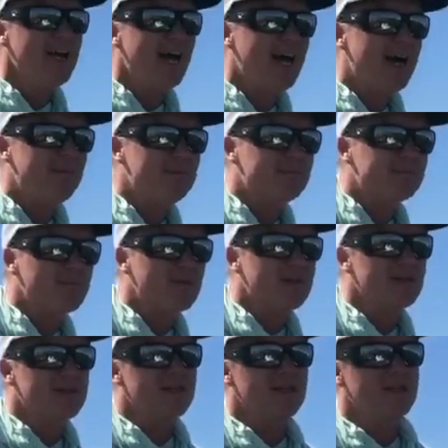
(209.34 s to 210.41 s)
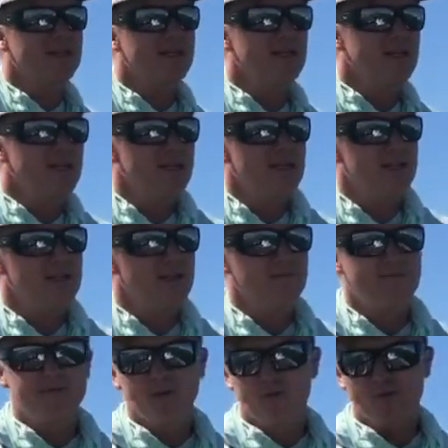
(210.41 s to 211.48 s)
Um,
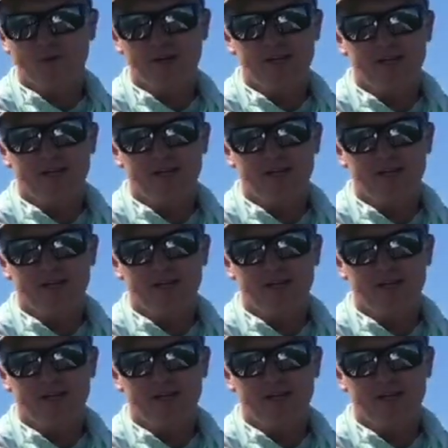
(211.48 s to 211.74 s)
and feel free